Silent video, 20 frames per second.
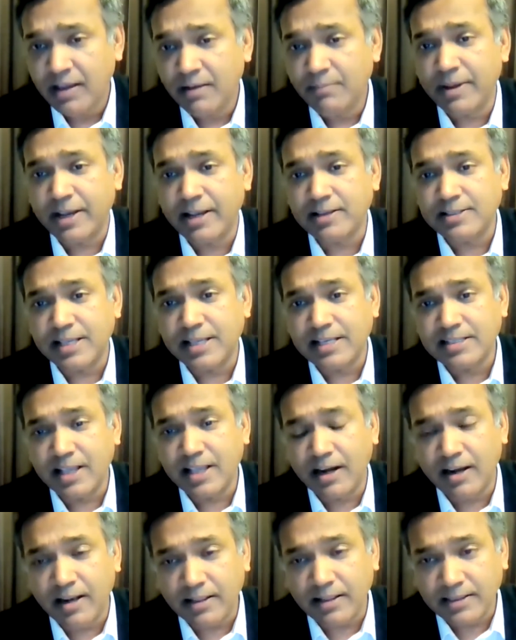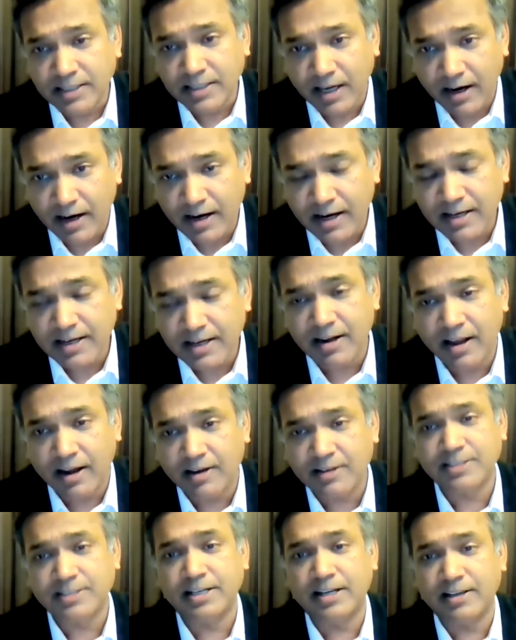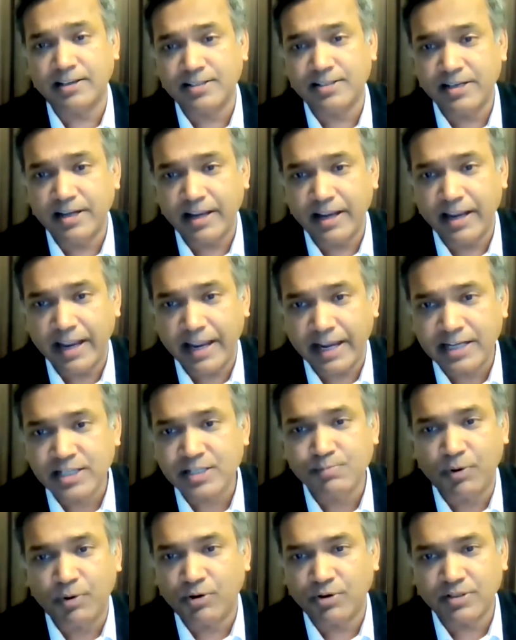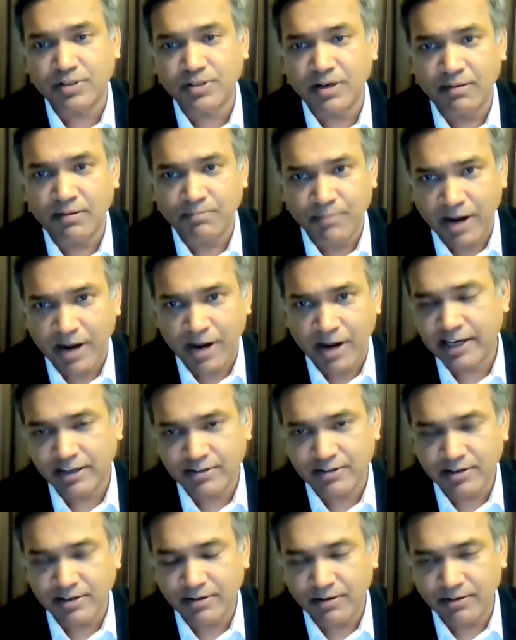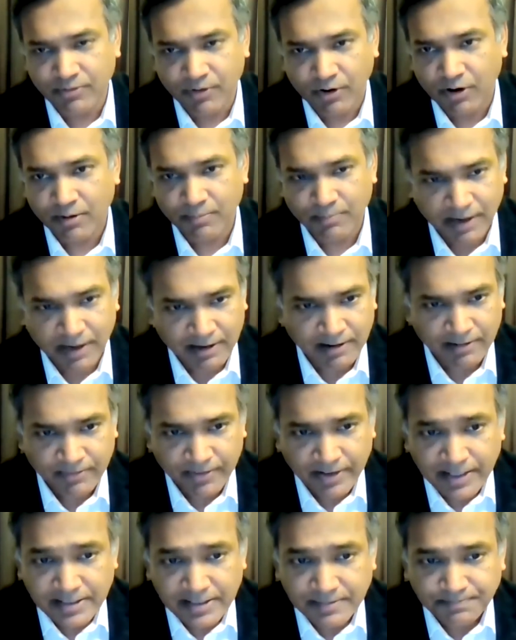Because this is the 3rd largest export market for Bangladesh,